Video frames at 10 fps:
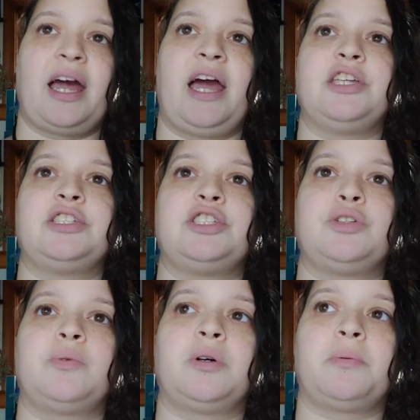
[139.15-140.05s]
And
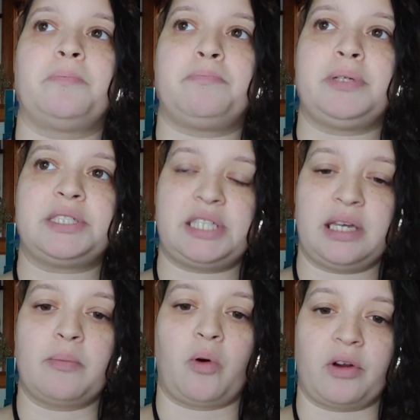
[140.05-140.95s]
you will be
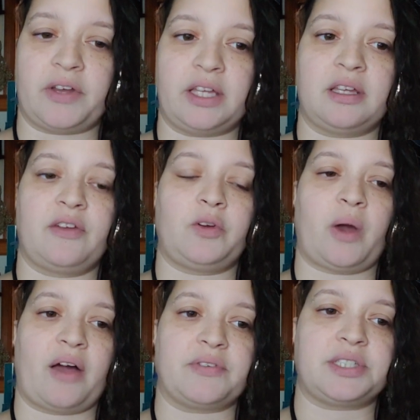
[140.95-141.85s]
seeing more of it if you
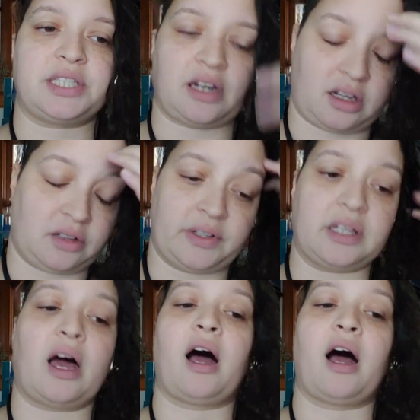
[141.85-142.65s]
haven't seen all of it.